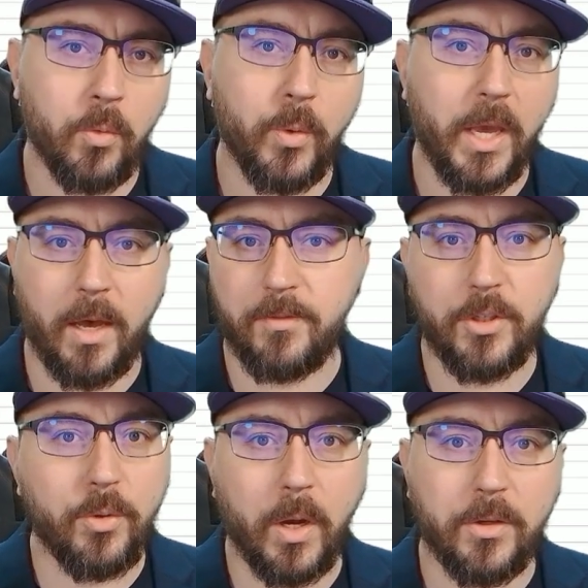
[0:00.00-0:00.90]
we have
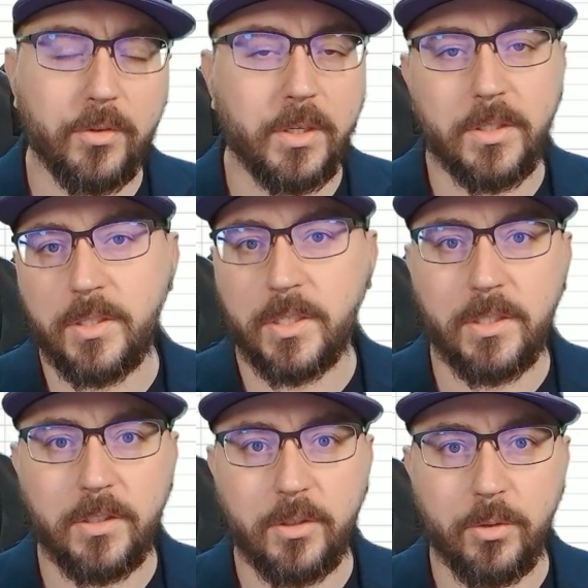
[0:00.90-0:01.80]

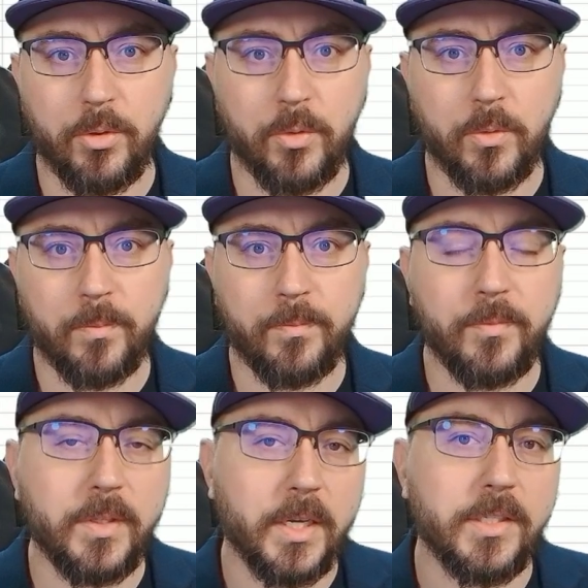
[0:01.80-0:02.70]
262
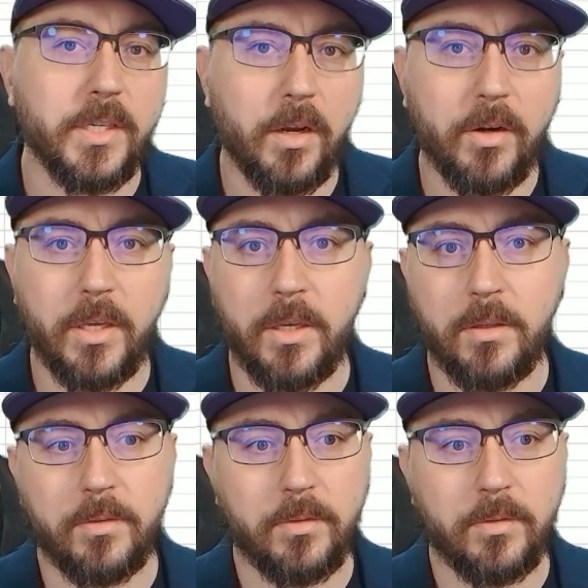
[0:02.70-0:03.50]
dexterity.